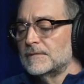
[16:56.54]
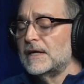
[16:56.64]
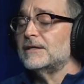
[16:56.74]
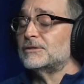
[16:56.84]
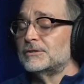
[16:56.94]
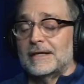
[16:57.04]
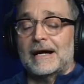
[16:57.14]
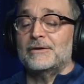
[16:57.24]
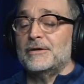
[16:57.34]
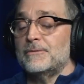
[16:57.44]
Interesting. I
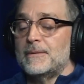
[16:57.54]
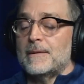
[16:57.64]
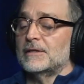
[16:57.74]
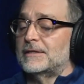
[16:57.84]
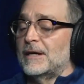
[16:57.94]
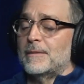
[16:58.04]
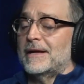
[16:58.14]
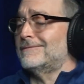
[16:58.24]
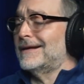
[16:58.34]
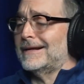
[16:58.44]
knew you would be able to tell me,
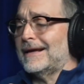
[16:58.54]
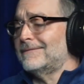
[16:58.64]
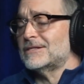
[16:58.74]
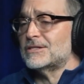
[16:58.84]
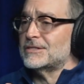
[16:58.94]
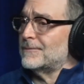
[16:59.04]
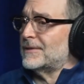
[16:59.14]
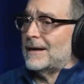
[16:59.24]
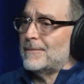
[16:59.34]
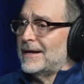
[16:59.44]
and again, this is
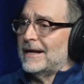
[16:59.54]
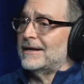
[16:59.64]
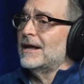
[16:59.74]
something I may not,